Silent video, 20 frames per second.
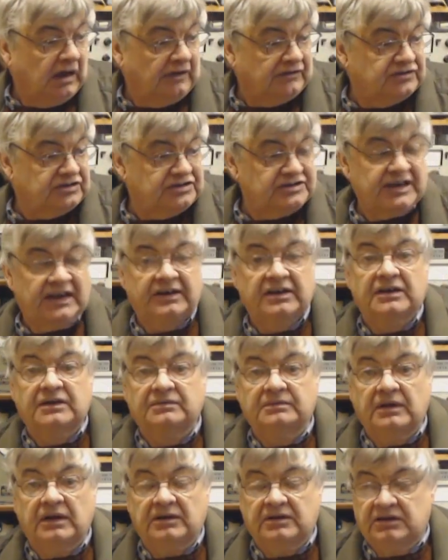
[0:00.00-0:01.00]
I've just had
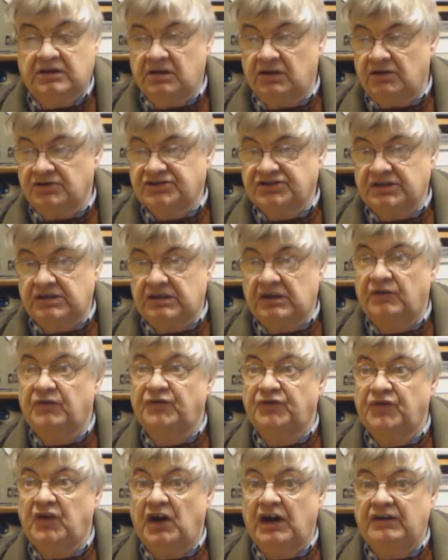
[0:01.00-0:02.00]
a Cosa
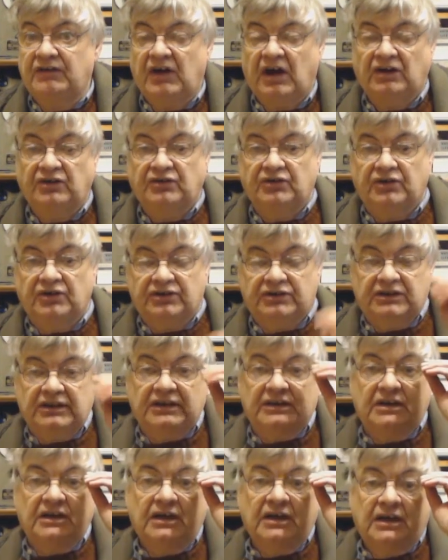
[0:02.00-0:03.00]
500,
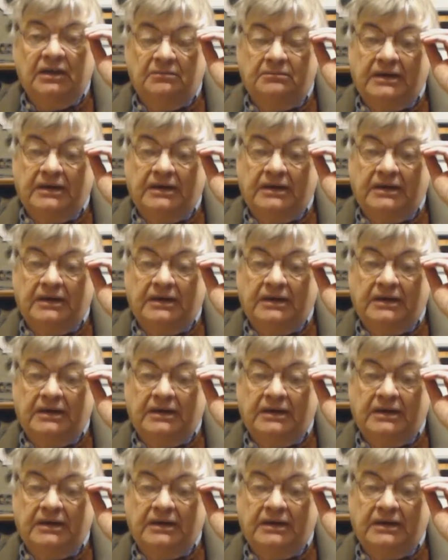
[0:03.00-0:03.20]
the